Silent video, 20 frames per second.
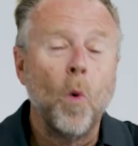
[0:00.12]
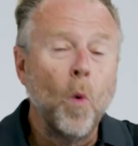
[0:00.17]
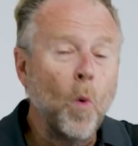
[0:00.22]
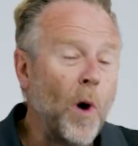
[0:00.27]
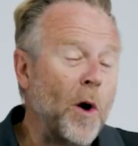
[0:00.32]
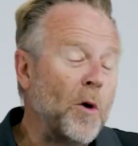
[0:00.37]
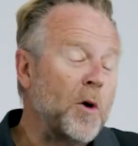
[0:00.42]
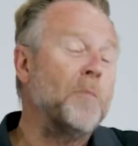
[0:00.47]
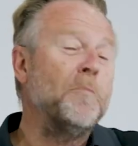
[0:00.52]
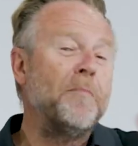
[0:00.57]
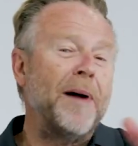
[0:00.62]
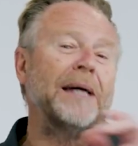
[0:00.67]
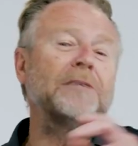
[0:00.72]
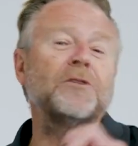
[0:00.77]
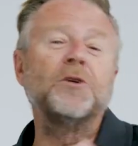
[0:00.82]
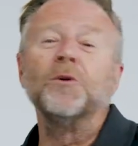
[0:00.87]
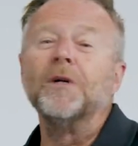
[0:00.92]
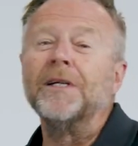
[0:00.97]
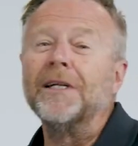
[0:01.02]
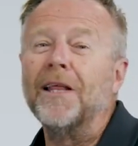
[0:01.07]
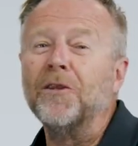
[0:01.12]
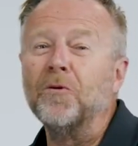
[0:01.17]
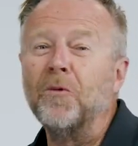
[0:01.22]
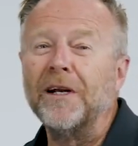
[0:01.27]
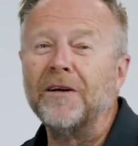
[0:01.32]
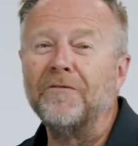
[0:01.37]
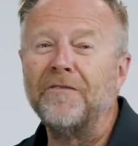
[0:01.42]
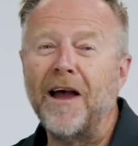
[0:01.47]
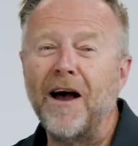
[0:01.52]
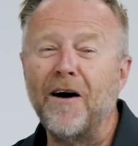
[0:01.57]
Welcome back to another
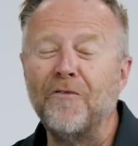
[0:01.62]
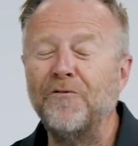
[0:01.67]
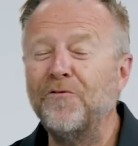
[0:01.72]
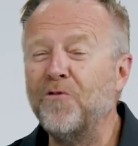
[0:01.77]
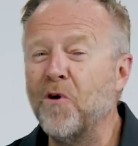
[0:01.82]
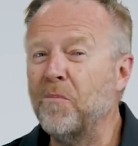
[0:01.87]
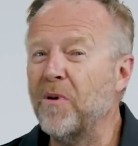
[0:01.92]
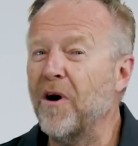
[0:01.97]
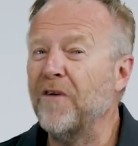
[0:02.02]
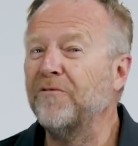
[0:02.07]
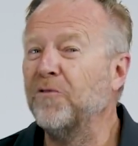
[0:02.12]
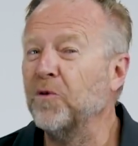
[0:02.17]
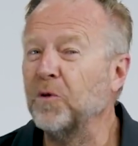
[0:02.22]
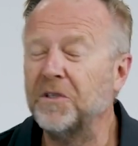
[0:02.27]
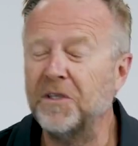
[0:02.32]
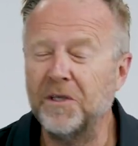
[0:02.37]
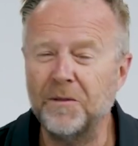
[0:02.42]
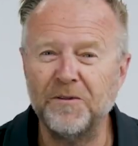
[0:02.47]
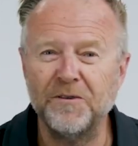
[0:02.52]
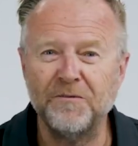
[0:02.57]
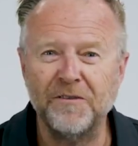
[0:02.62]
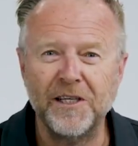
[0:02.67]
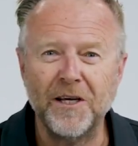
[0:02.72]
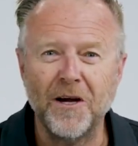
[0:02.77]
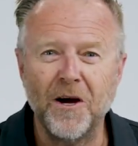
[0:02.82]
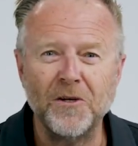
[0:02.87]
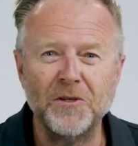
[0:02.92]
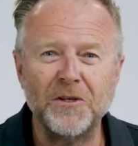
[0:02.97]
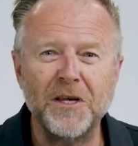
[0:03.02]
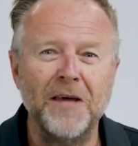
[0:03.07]
one of our 4x4 tips
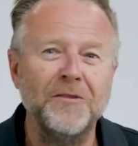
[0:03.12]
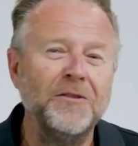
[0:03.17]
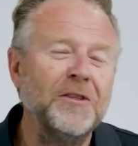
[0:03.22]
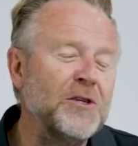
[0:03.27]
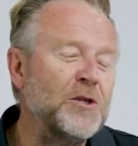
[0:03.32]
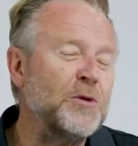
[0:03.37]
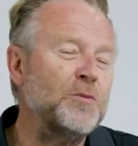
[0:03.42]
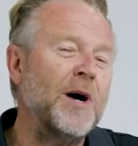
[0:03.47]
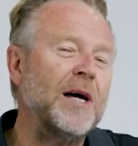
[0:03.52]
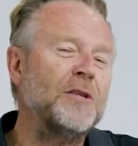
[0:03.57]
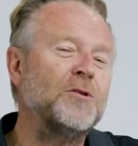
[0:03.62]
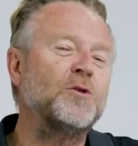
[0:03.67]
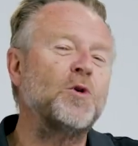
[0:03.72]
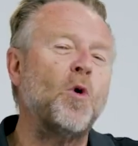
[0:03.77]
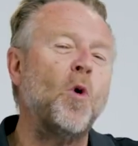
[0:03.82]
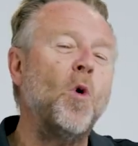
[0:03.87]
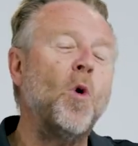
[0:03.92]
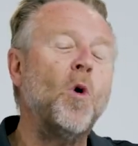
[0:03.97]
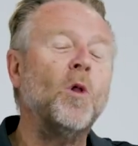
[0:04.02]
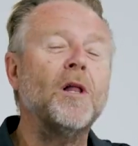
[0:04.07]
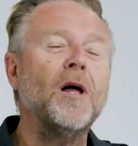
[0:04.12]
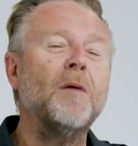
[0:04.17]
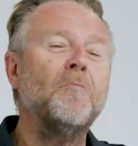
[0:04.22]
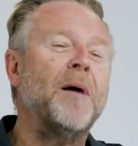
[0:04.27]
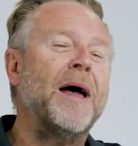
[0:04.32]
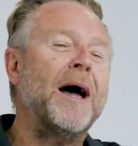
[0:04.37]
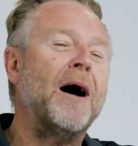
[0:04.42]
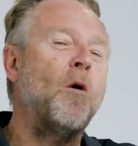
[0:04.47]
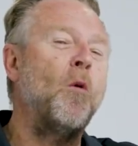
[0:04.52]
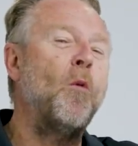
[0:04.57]
videos, and this one's all
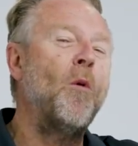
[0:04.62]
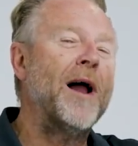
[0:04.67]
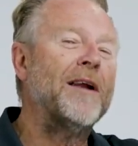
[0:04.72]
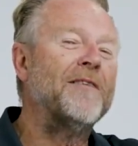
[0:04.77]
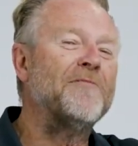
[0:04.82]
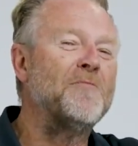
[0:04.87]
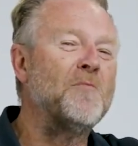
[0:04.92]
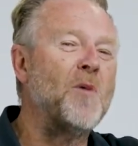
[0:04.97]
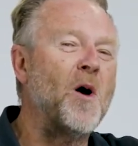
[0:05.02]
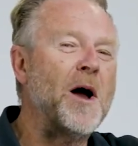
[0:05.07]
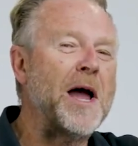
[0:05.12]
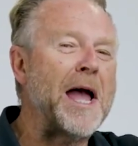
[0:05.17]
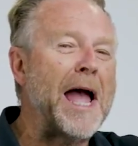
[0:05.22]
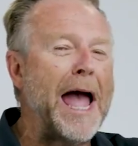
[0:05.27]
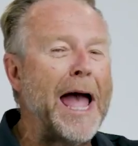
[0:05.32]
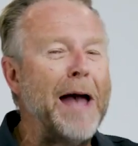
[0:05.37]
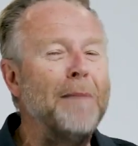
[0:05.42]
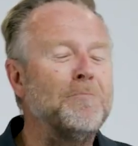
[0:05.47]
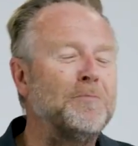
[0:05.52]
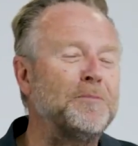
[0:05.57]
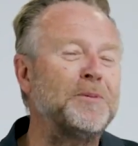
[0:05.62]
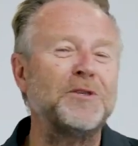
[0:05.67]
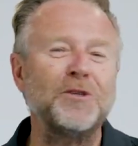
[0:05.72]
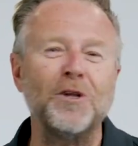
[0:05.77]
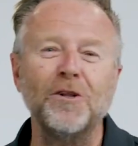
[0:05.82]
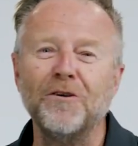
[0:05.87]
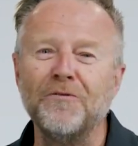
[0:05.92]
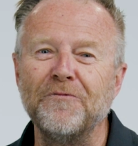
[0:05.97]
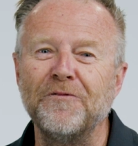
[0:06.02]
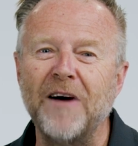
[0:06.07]
about one of my
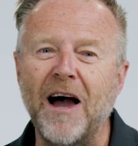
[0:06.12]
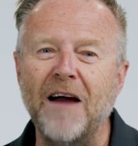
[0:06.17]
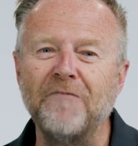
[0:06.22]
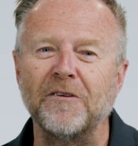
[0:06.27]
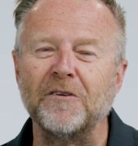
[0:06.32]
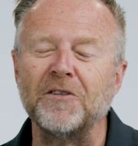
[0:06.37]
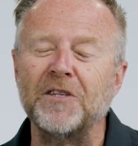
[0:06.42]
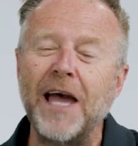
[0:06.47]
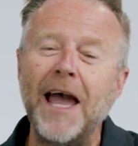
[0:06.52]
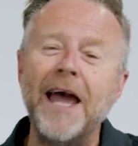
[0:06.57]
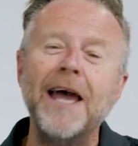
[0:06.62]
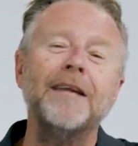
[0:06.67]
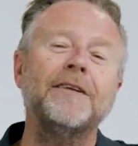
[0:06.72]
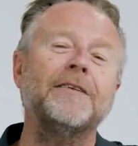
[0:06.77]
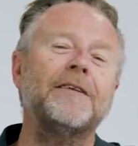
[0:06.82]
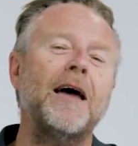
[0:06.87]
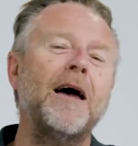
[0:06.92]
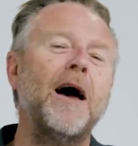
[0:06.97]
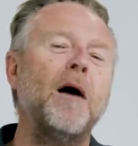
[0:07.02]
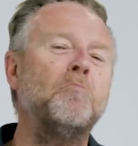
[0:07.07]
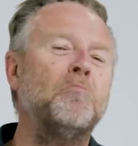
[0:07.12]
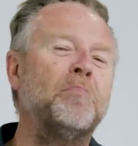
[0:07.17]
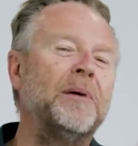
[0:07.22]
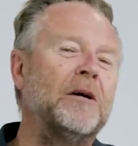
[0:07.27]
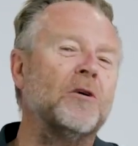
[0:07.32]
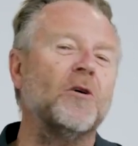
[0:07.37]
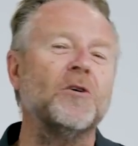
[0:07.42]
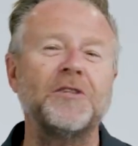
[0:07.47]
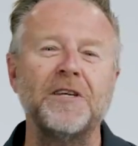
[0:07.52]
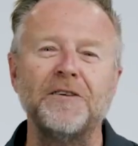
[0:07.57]
absolute favourites and a
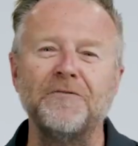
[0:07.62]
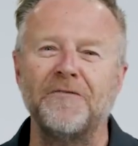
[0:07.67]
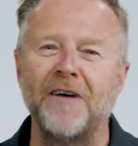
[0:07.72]
big Aussie